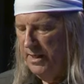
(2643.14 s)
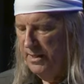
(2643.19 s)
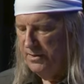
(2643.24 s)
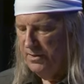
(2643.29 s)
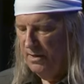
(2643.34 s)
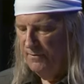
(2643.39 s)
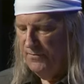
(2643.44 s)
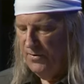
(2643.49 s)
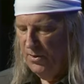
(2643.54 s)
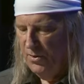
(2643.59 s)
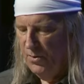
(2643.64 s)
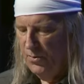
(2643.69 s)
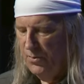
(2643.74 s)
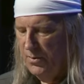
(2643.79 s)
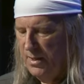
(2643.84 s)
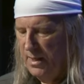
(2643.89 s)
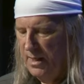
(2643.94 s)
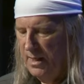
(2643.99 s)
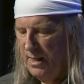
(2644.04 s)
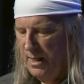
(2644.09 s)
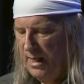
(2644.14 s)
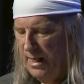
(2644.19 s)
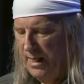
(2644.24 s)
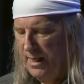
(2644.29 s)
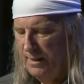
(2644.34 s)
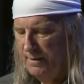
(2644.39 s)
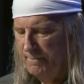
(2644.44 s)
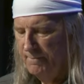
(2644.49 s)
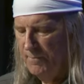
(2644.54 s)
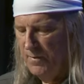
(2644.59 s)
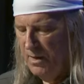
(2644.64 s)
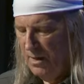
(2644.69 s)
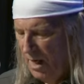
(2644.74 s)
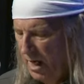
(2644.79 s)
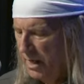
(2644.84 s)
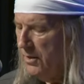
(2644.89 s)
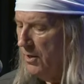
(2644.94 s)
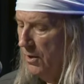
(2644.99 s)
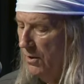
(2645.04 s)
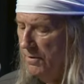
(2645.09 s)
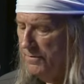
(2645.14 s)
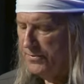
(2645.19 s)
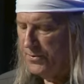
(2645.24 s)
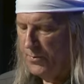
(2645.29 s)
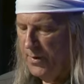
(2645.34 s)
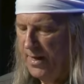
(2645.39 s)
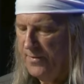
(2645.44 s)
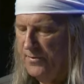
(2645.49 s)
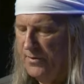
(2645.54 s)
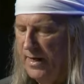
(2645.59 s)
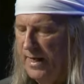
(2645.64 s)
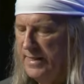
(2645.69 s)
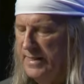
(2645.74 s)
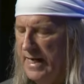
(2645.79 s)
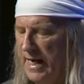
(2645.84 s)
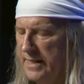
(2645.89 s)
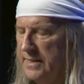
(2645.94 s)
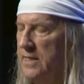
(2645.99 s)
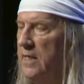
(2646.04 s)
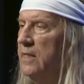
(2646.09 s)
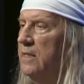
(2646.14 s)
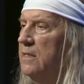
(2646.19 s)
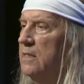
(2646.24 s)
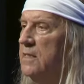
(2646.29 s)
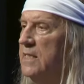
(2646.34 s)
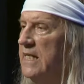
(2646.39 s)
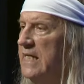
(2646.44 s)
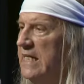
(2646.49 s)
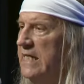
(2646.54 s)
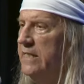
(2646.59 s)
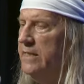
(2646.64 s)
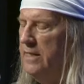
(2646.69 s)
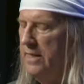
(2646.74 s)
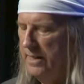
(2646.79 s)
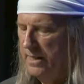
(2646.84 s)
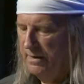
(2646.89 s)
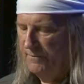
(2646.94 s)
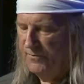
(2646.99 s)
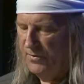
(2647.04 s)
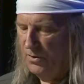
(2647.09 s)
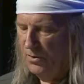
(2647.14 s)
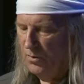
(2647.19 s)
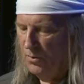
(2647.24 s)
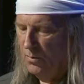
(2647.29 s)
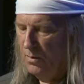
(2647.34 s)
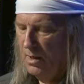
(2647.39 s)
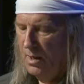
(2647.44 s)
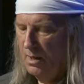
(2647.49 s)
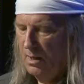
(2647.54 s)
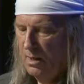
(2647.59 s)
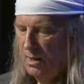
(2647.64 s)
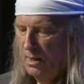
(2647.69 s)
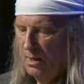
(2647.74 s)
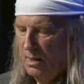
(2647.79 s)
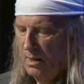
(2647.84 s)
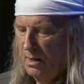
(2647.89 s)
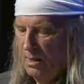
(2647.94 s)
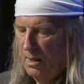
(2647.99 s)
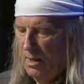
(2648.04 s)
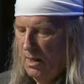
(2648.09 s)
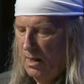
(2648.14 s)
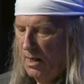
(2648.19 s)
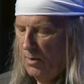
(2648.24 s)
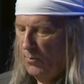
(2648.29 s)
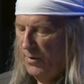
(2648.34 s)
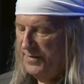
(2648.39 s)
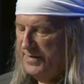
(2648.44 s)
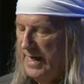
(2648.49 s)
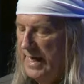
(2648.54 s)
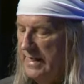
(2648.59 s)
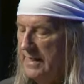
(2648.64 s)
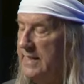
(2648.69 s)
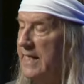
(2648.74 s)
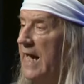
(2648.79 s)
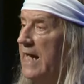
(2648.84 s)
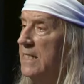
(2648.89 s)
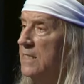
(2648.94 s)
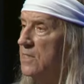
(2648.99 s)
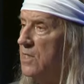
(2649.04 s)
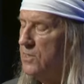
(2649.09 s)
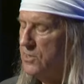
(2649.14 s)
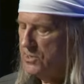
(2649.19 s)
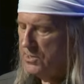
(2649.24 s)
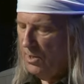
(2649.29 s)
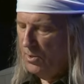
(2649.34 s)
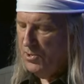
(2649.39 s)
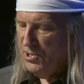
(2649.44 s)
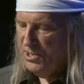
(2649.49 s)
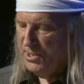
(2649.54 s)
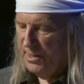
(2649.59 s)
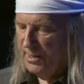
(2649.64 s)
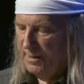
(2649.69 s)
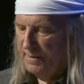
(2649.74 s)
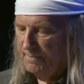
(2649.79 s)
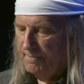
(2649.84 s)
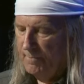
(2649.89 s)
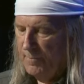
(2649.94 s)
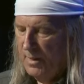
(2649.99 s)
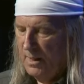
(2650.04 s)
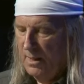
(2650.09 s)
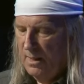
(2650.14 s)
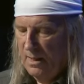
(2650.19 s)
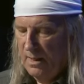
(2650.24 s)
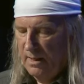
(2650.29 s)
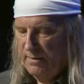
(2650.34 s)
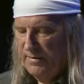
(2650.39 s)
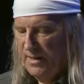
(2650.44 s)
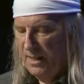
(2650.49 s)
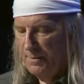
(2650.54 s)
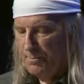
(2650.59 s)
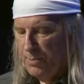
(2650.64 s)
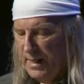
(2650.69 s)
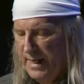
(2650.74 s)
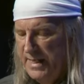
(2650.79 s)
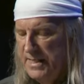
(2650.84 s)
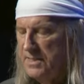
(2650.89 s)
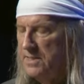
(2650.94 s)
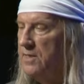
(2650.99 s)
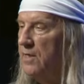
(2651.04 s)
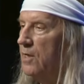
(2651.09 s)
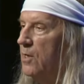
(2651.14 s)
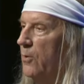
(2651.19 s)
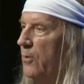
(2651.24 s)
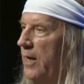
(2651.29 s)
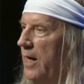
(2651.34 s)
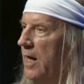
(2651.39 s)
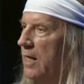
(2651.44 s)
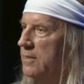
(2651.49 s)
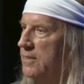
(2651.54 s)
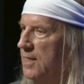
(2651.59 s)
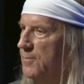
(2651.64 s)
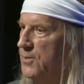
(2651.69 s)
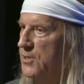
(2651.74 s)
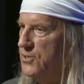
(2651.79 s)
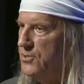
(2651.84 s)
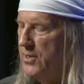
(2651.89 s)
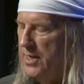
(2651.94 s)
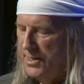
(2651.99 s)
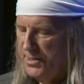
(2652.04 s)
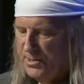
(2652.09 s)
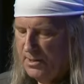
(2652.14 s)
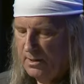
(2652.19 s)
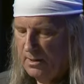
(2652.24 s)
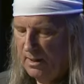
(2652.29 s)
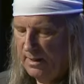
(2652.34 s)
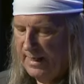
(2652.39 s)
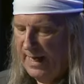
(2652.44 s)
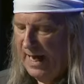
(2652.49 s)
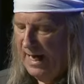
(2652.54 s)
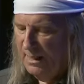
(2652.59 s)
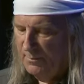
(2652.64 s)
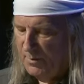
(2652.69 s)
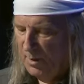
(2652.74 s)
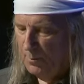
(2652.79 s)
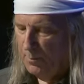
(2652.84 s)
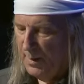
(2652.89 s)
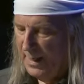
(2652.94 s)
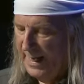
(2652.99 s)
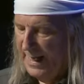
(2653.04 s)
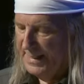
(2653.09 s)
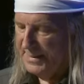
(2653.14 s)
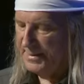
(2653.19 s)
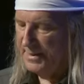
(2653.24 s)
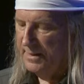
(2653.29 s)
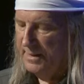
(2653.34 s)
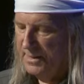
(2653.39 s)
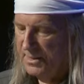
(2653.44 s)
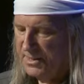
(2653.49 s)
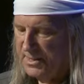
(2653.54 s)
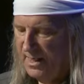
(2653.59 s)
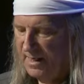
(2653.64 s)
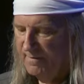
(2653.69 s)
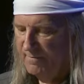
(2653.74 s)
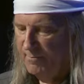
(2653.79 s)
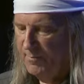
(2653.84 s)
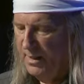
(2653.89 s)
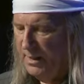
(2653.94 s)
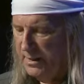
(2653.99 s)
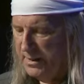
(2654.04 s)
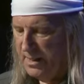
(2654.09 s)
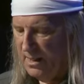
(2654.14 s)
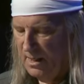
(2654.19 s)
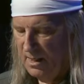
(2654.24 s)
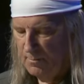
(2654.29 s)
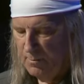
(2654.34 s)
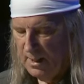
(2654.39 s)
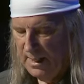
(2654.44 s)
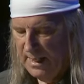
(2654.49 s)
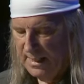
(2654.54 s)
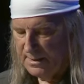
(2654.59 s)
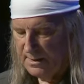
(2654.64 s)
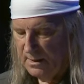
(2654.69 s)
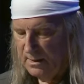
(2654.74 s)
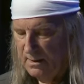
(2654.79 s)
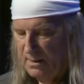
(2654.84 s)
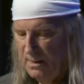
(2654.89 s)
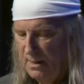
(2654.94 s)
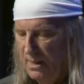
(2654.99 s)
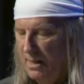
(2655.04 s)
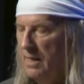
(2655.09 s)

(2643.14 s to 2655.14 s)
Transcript: interviewed a unearthed rather a 1910 interview uh, with a Gates associate that placed the corral demonstration on Alamo Plaza instead of Military Plaza